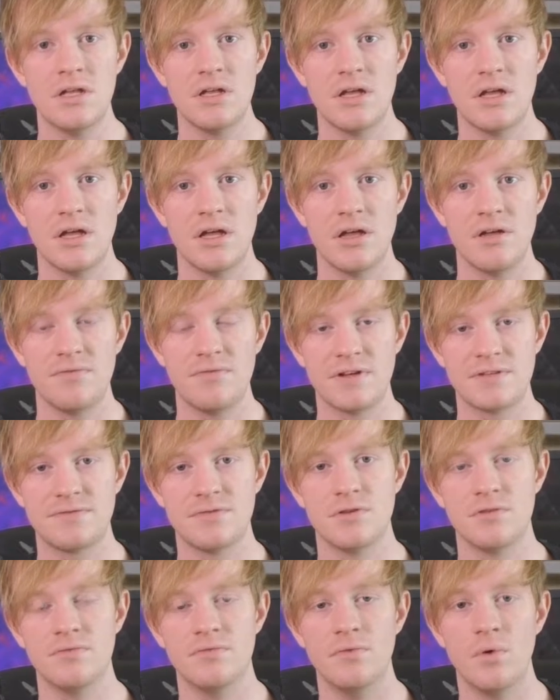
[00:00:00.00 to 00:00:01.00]
effect
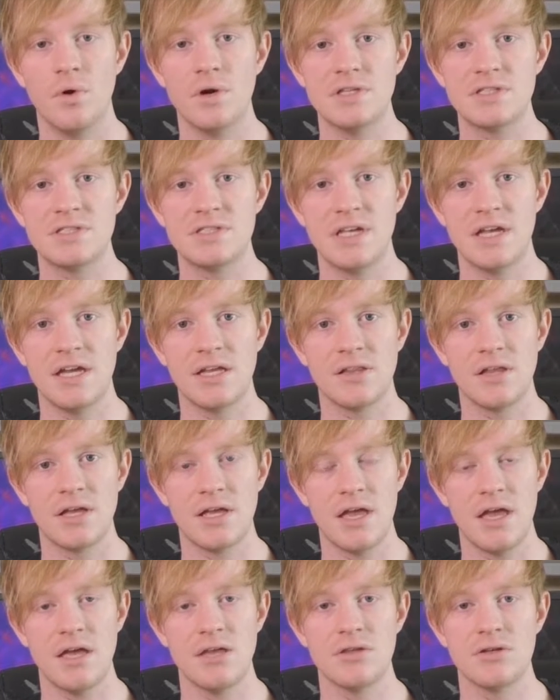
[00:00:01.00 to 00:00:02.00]
for the voice, saying
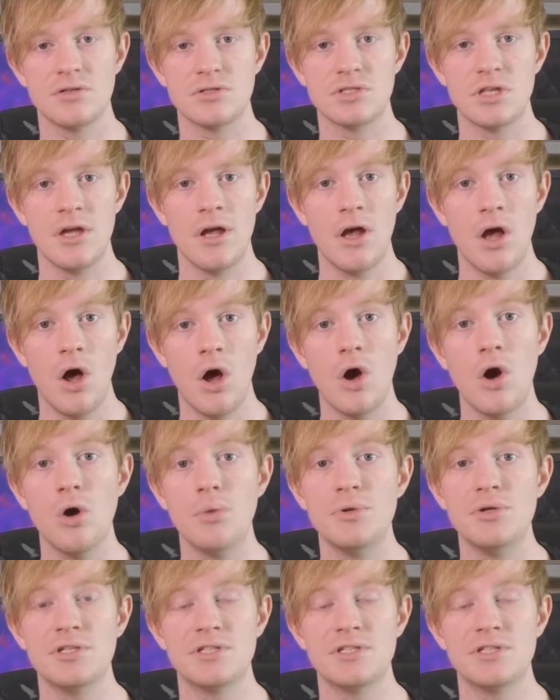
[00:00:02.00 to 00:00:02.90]
like, hey, there's hope,